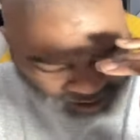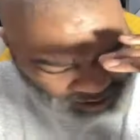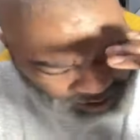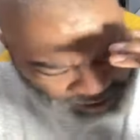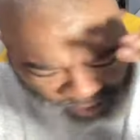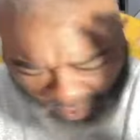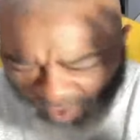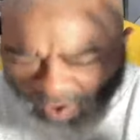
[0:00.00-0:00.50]

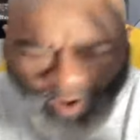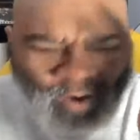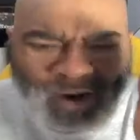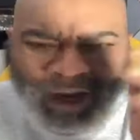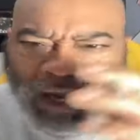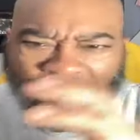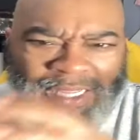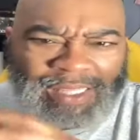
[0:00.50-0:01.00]
do all
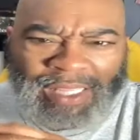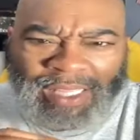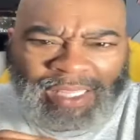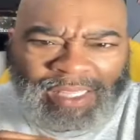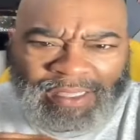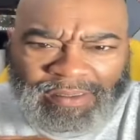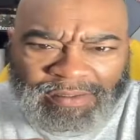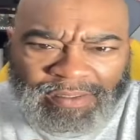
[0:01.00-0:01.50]
kind of
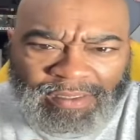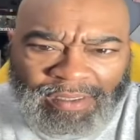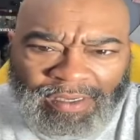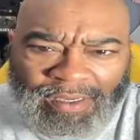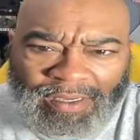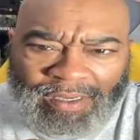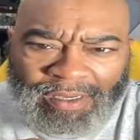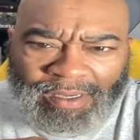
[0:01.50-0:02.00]
things.
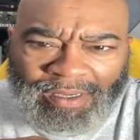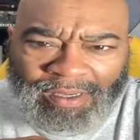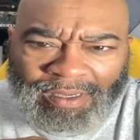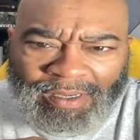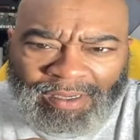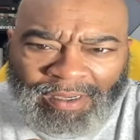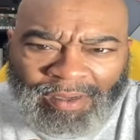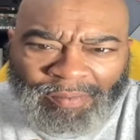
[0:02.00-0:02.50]

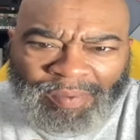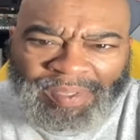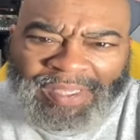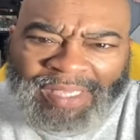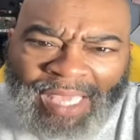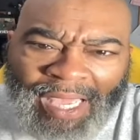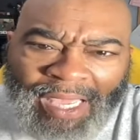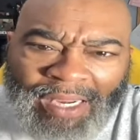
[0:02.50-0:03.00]
But
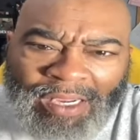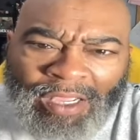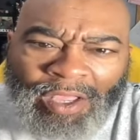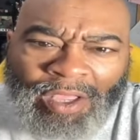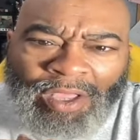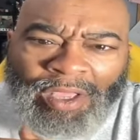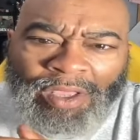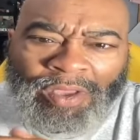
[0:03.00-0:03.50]
yet,
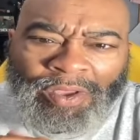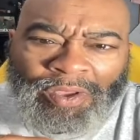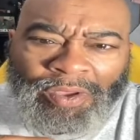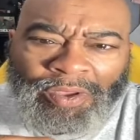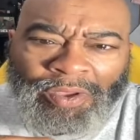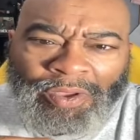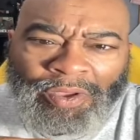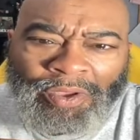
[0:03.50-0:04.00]

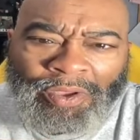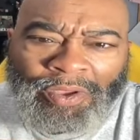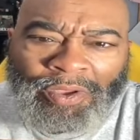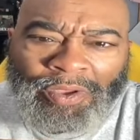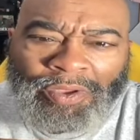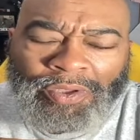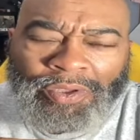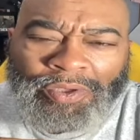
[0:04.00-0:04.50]

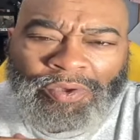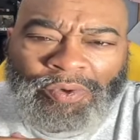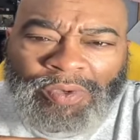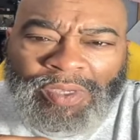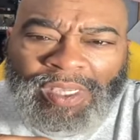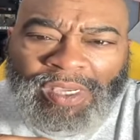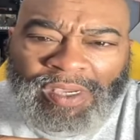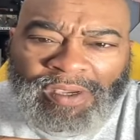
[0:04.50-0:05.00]
you
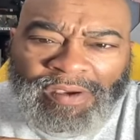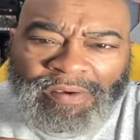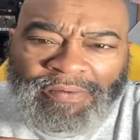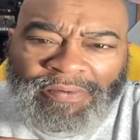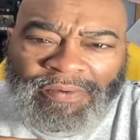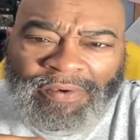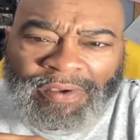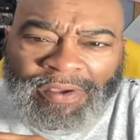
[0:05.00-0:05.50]
give